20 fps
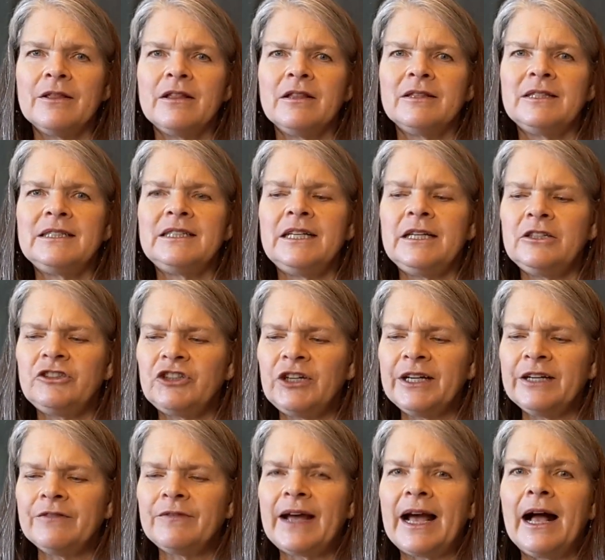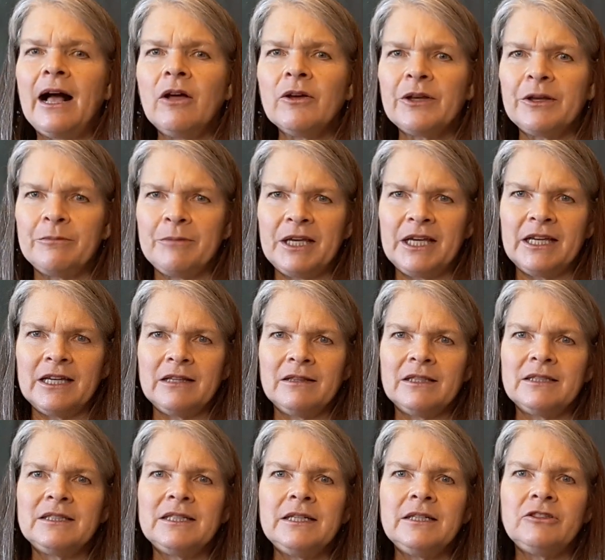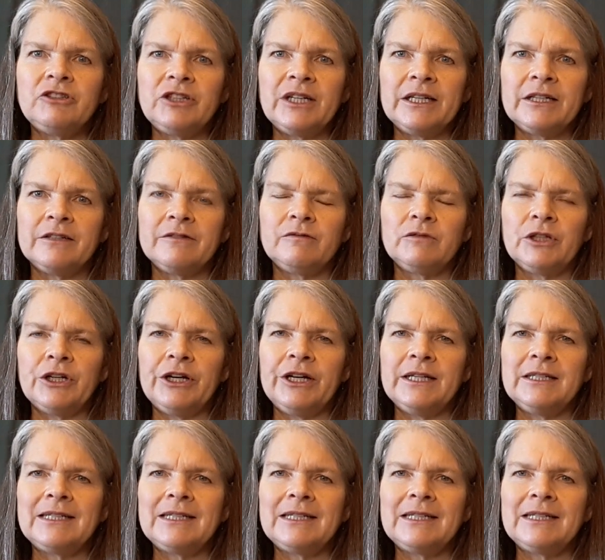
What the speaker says: The teaching of alchemy and the teaching of learning